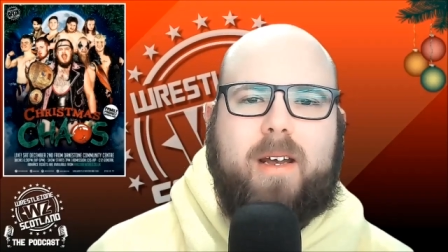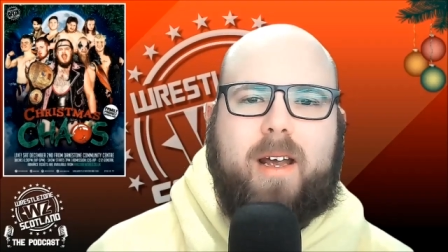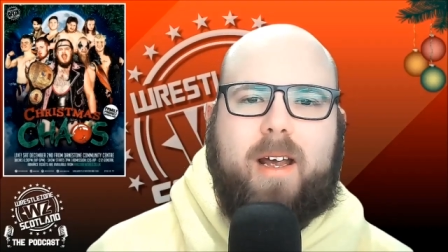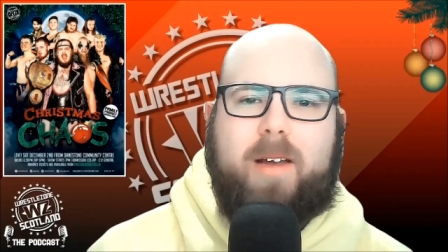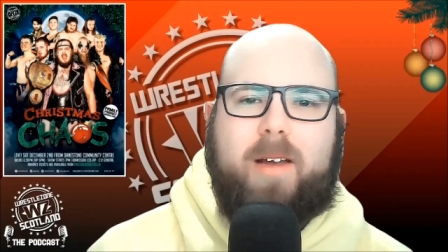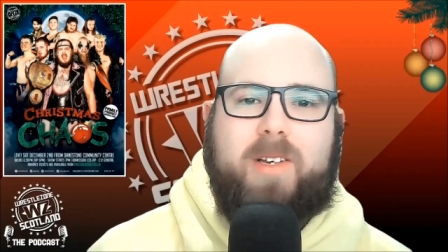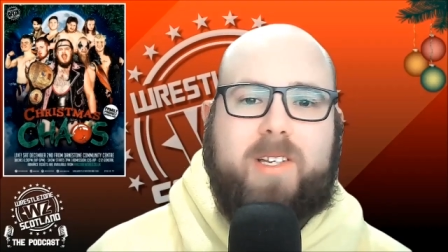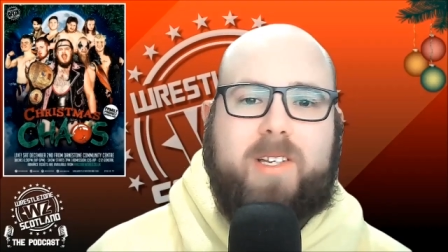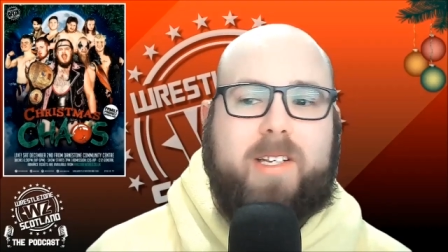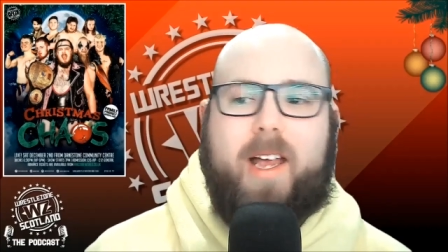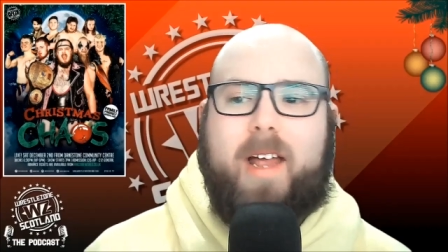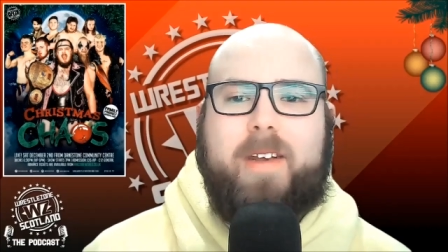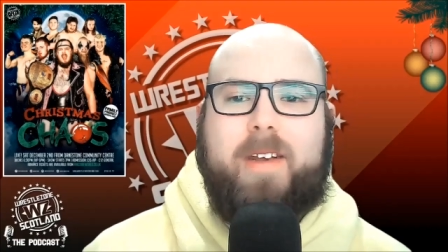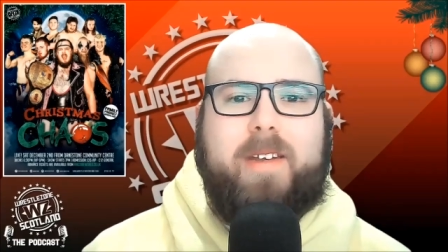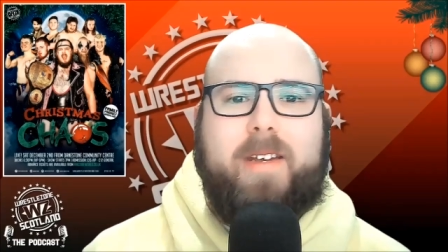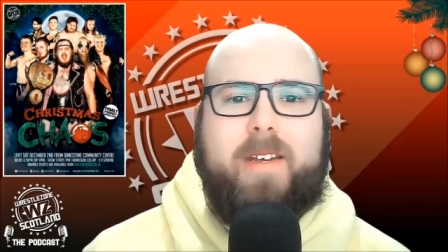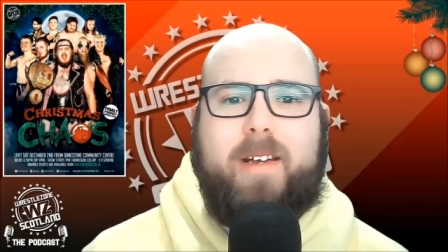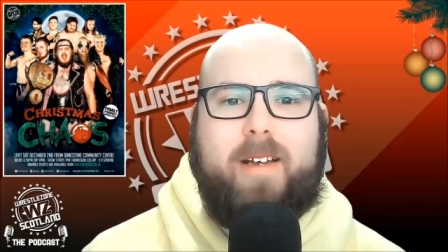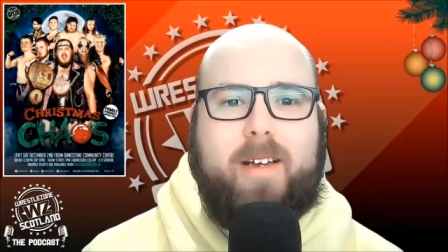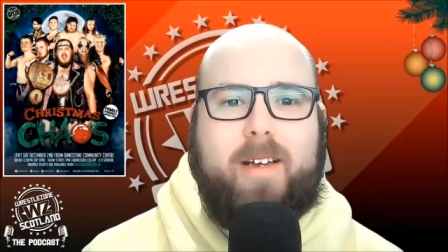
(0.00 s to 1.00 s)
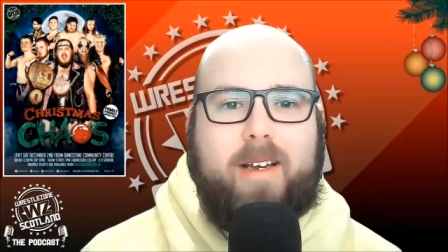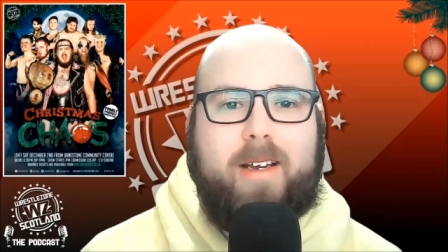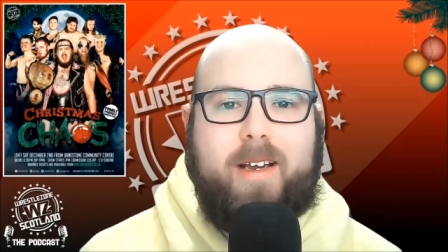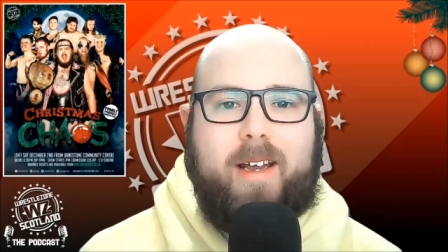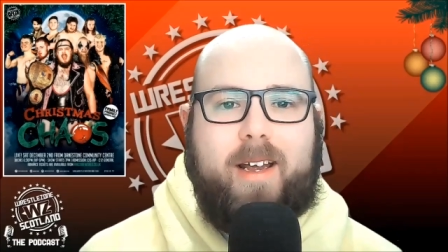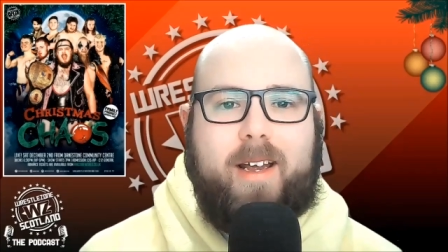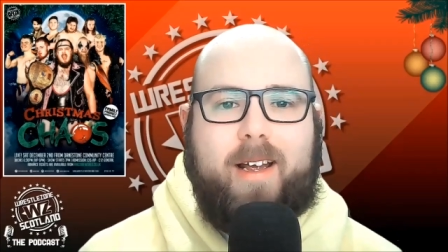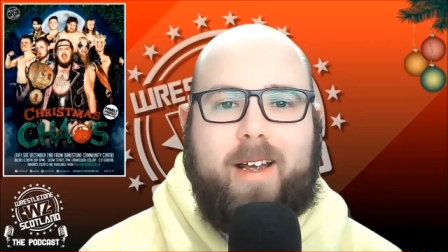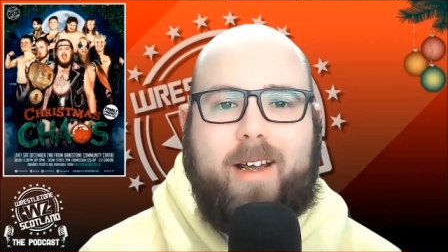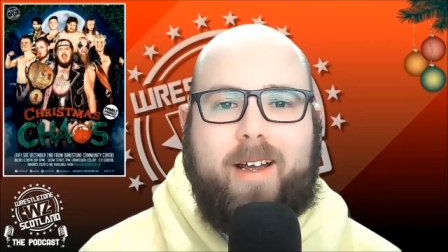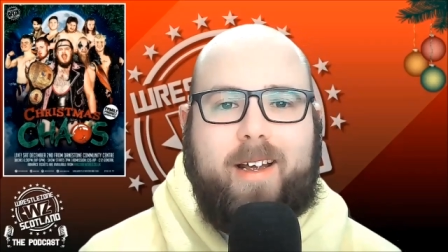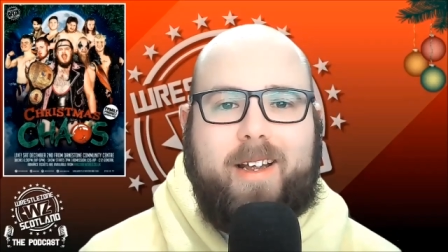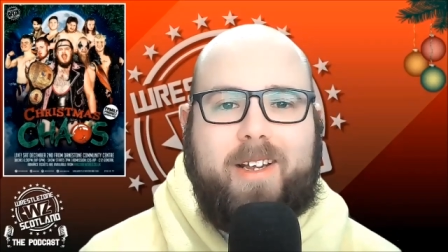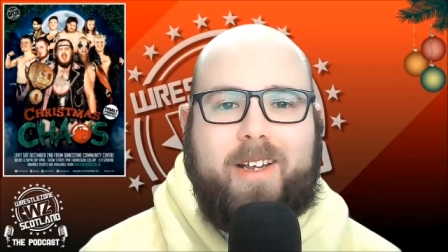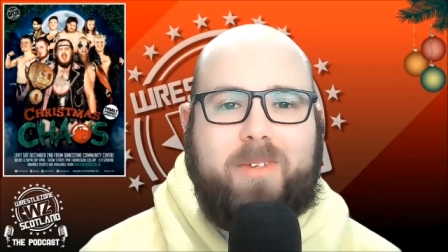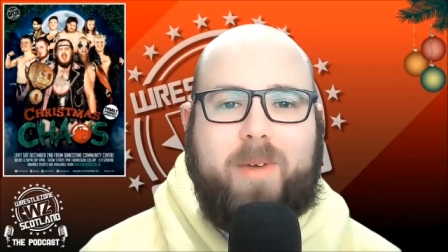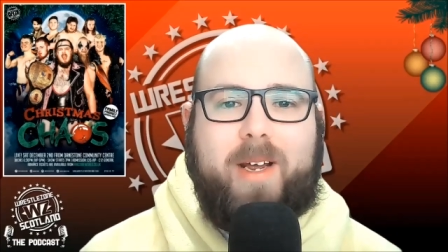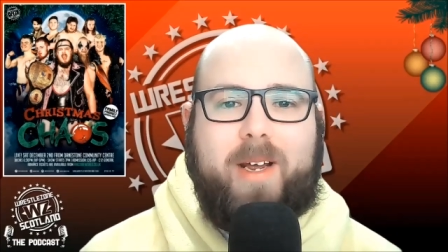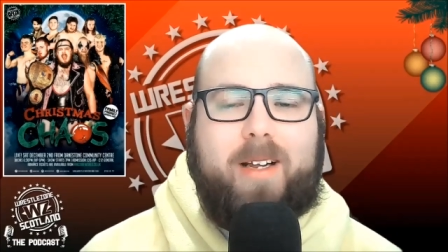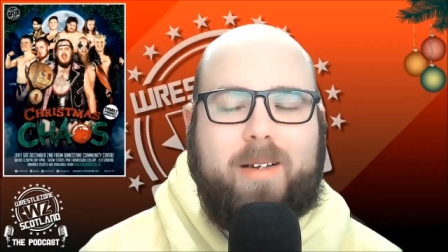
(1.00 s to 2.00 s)
uh, Santa uh,
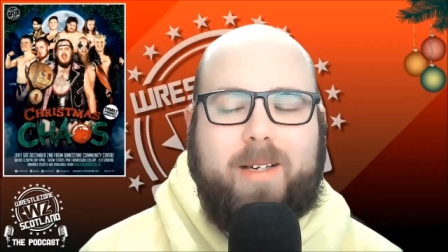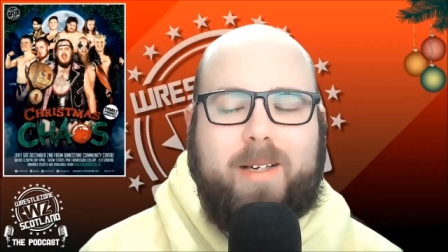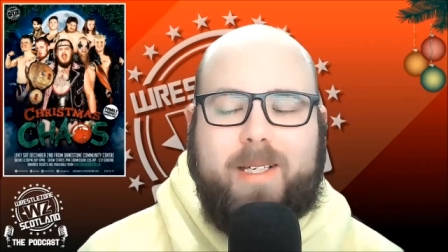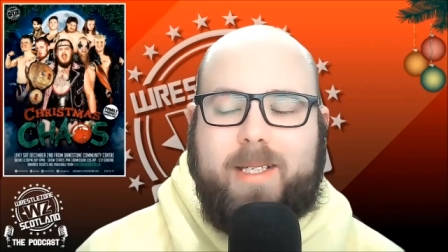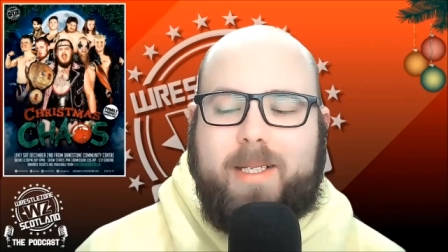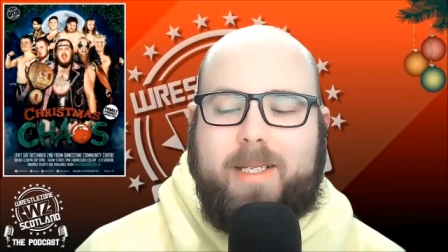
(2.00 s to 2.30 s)
as well.